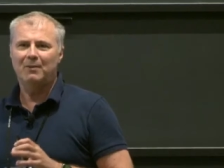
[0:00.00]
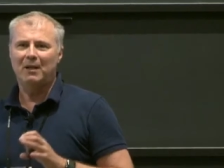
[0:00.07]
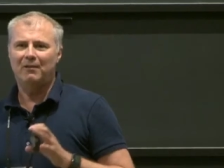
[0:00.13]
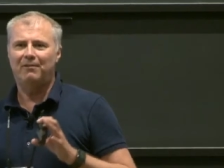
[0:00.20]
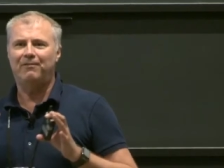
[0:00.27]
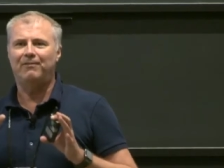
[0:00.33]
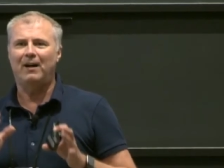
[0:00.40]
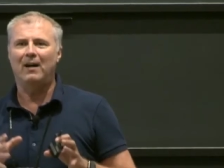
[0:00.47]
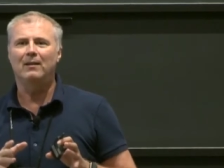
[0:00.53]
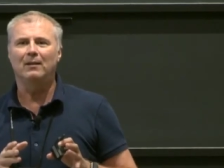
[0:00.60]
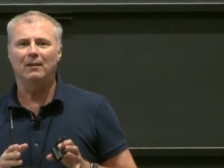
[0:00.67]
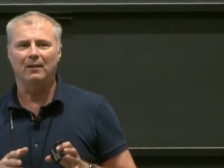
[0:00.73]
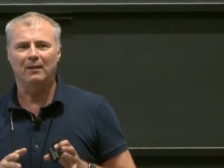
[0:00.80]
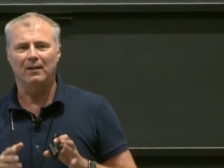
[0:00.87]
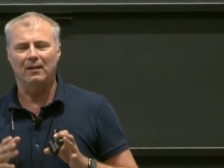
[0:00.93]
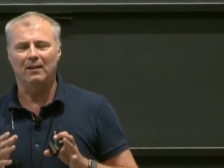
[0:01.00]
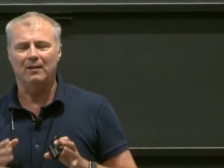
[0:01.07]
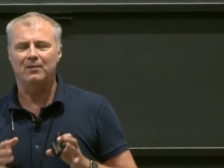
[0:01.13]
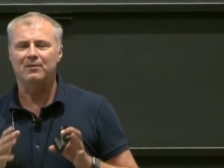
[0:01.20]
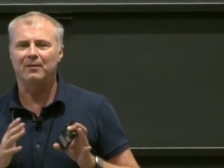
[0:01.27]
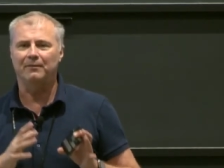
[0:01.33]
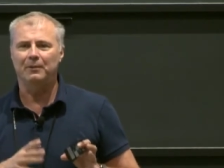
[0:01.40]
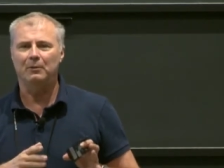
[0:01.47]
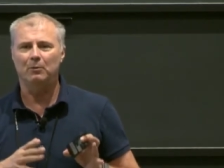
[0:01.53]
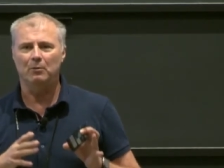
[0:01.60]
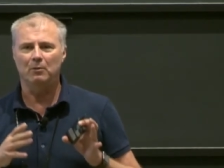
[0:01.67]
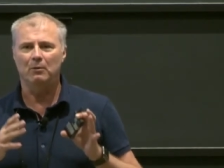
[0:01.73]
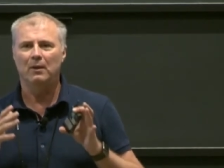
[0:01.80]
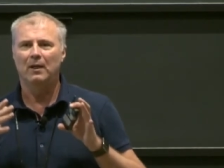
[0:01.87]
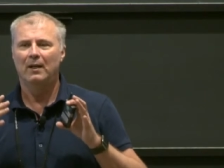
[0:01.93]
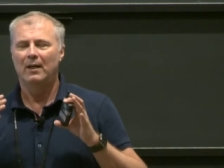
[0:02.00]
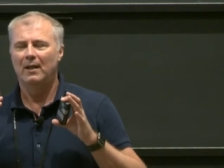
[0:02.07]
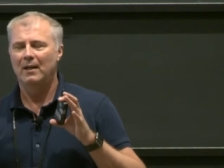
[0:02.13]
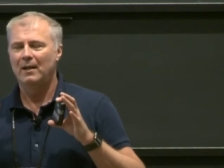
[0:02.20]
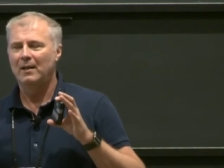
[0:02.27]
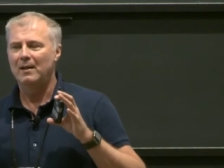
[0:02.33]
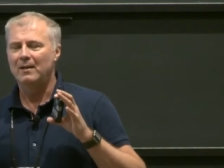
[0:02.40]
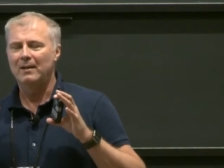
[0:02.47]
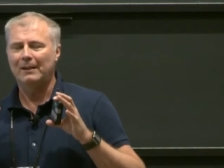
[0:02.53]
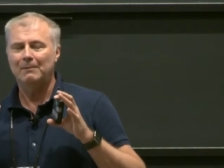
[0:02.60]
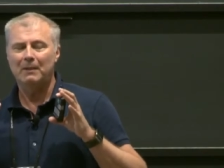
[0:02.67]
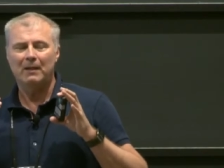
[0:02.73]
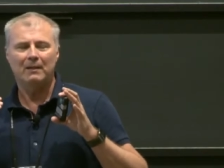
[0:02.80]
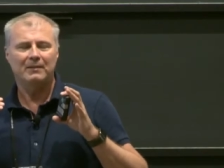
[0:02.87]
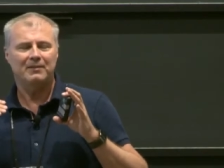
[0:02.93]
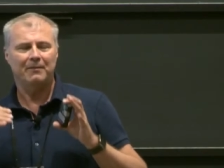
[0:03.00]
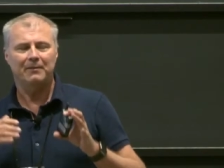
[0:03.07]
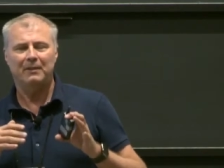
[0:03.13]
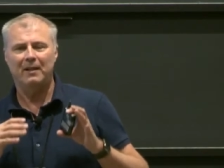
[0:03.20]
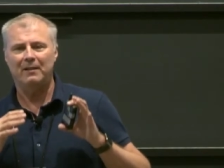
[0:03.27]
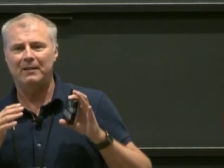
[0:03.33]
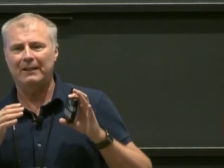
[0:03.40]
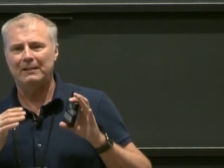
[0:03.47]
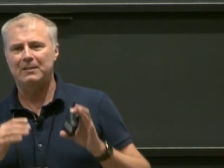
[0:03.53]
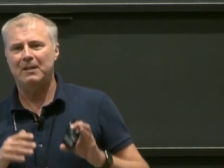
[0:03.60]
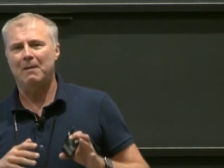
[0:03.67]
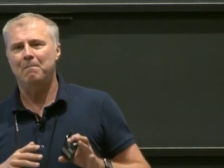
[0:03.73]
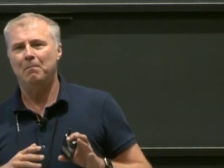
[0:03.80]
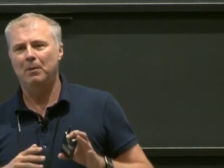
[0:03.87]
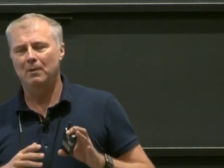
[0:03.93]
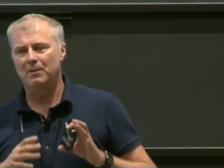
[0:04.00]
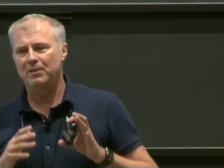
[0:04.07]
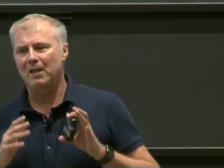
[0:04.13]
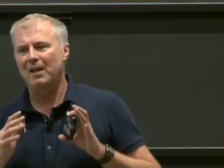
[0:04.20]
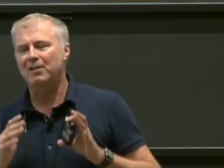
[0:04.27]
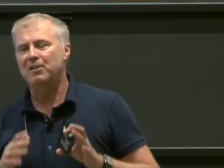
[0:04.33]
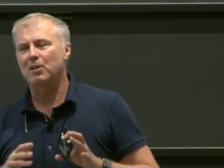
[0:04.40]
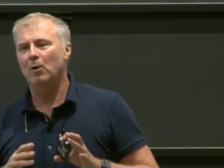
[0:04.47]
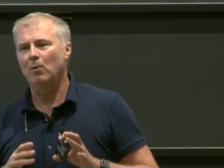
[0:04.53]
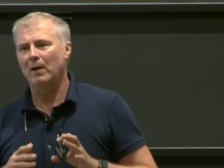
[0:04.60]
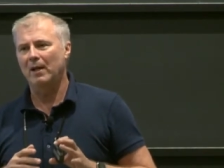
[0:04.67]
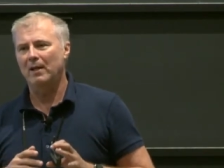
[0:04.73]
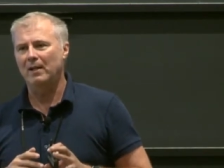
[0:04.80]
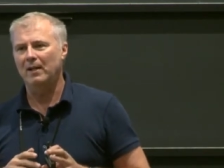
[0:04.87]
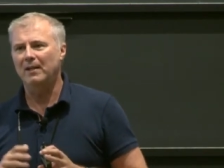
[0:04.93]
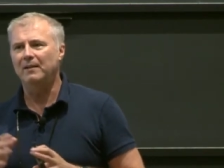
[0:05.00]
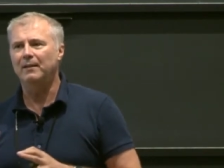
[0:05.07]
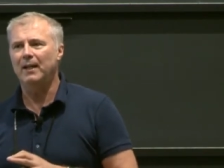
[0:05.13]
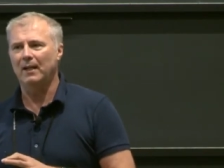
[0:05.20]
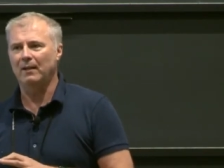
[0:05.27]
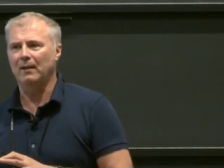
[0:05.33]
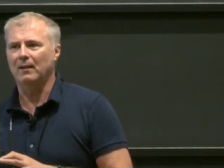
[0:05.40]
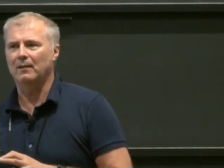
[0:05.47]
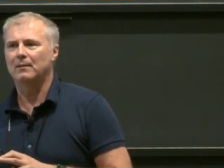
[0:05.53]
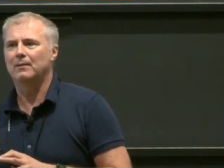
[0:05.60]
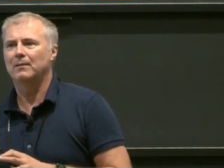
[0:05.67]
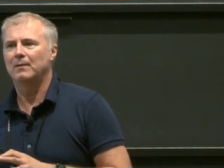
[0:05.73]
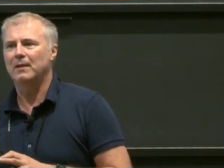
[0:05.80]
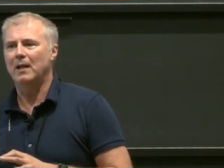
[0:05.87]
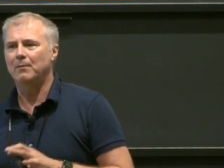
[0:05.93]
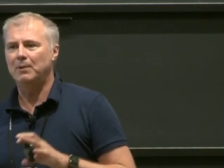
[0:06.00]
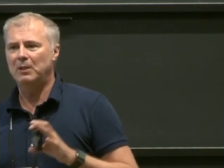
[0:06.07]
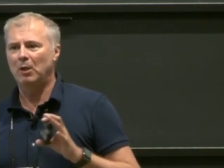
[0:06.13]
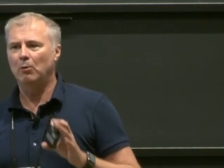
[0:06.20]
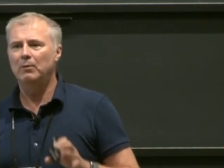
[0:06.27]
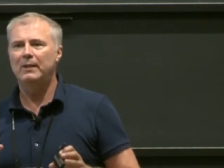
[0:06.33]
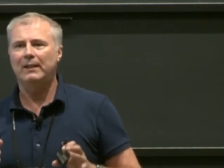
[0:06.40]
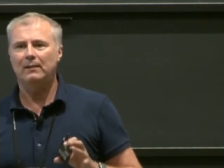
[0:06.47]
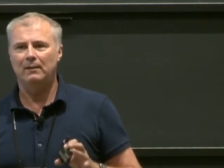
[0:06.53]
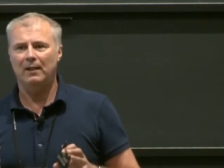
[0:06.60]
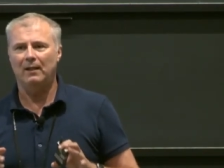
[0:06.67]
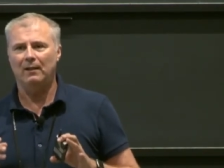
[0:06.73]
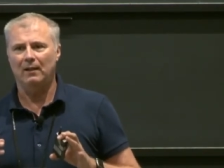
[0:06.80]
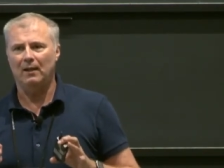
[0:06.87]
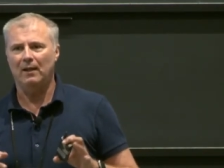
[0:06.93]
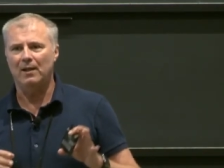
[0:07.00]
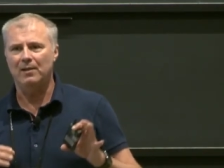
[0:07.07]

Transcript: we are finally getting something that resembles SOA in data. That we don't treat data